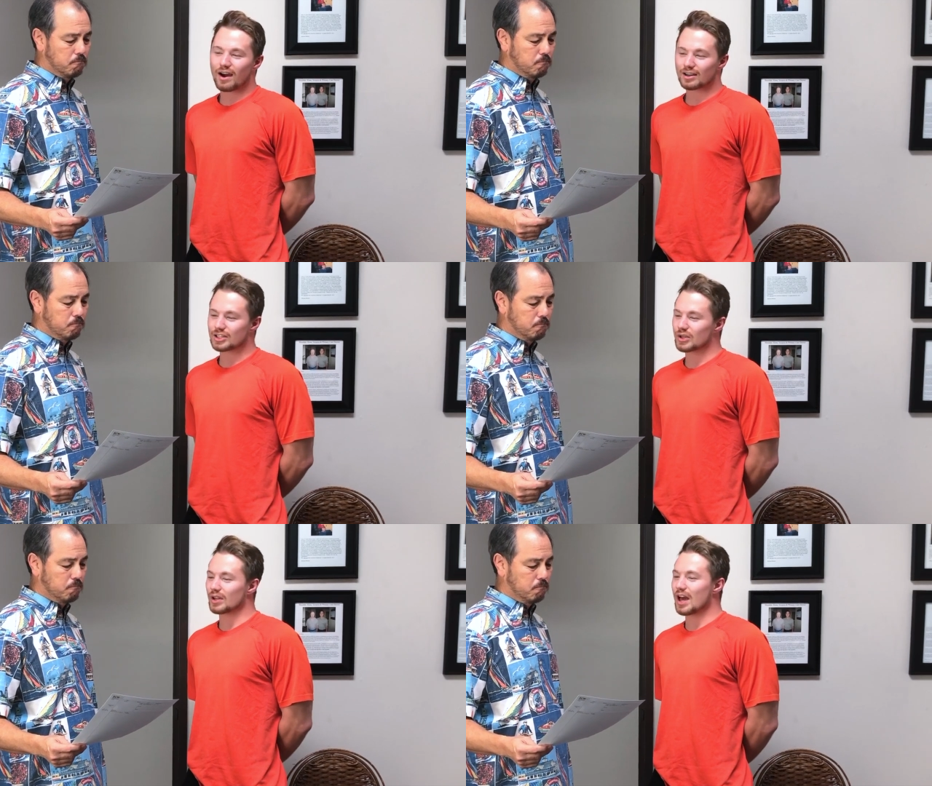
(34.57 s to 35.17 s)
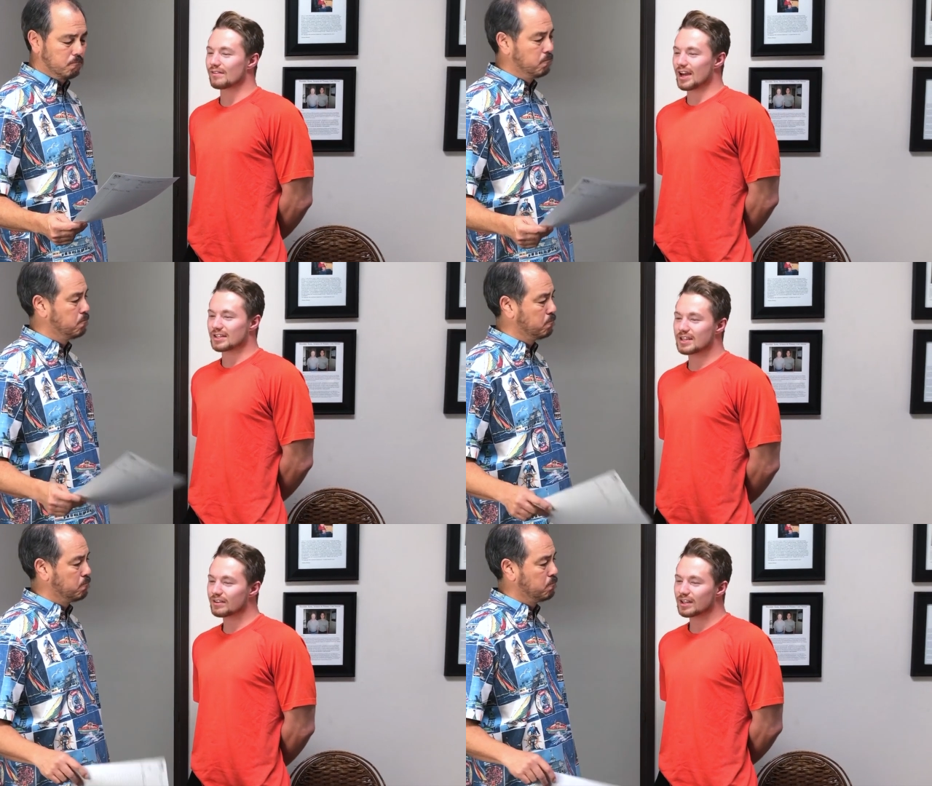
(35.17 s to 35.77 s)
Speaker 1: hard to do a lot of
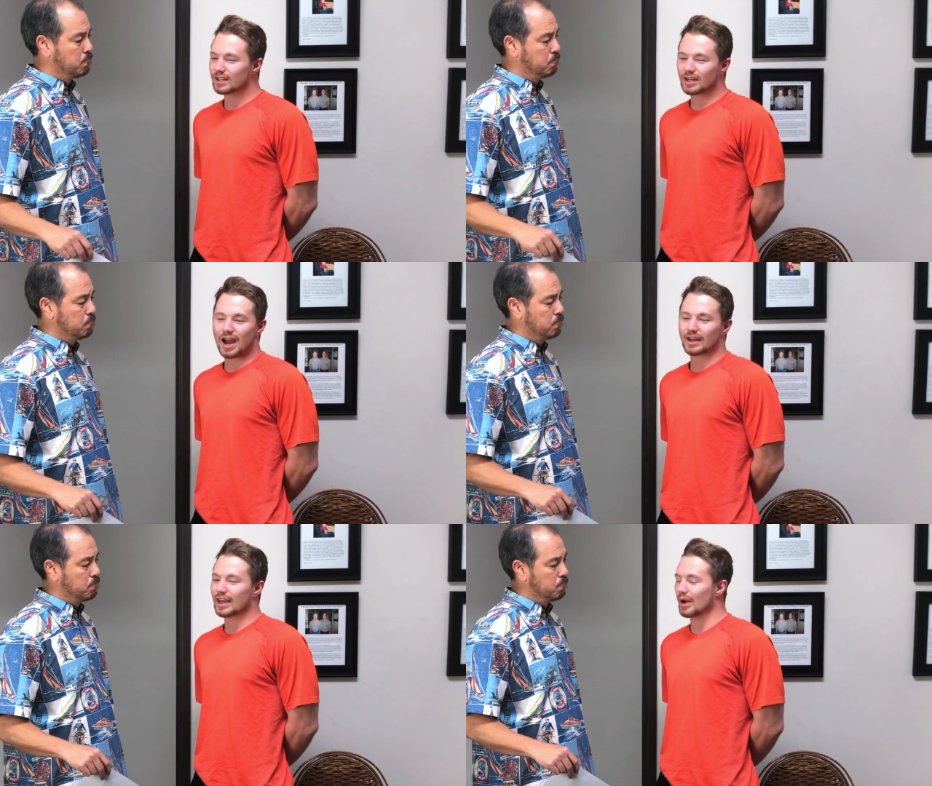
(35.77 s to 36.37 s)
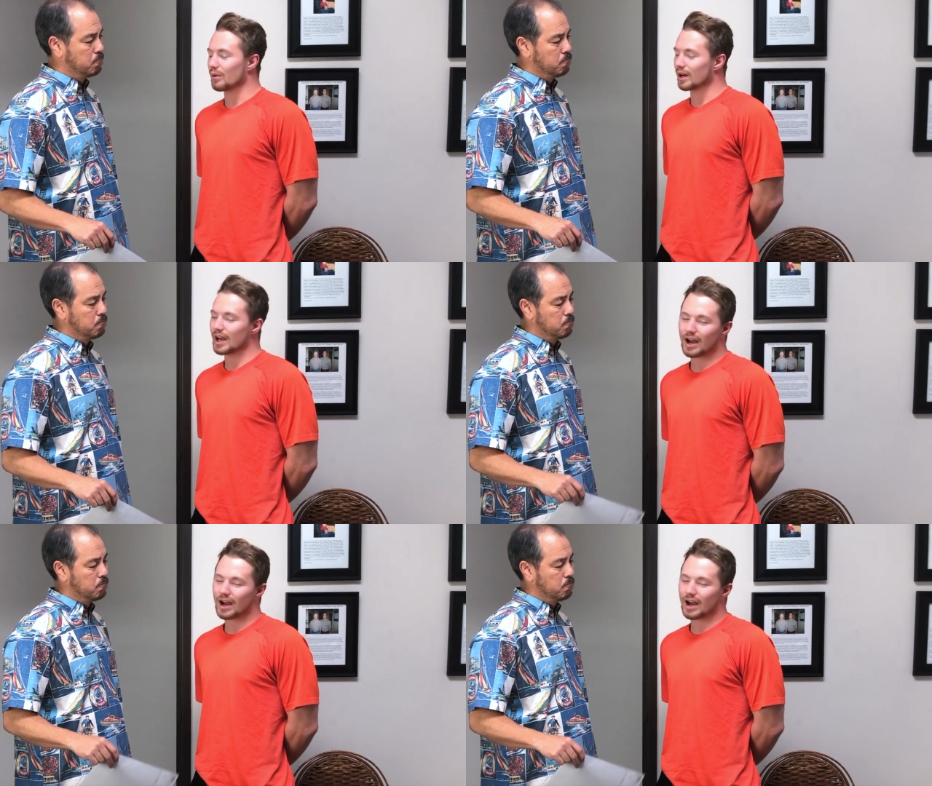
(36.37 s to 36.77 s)
activity. I can't work